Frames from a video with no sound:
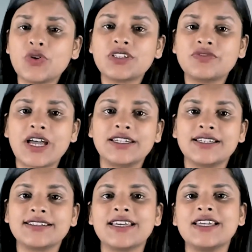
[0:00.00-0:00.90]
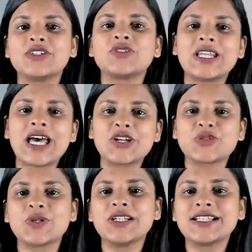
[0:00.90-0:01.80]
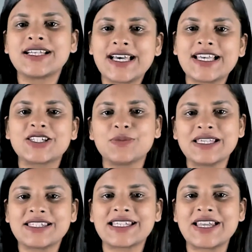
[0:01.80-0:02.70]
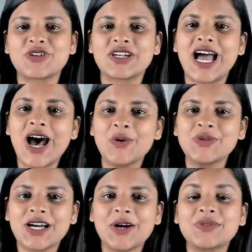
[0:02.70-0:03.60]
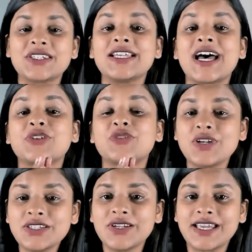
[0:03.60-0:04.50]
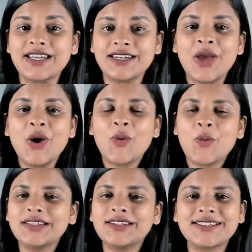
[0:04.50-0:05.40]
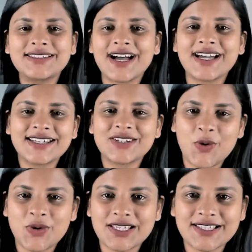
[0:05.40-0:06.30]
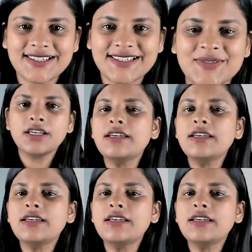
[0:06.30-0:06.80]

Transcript: those findings into tangible, customer centric outcomes that resonate with the targeted audience.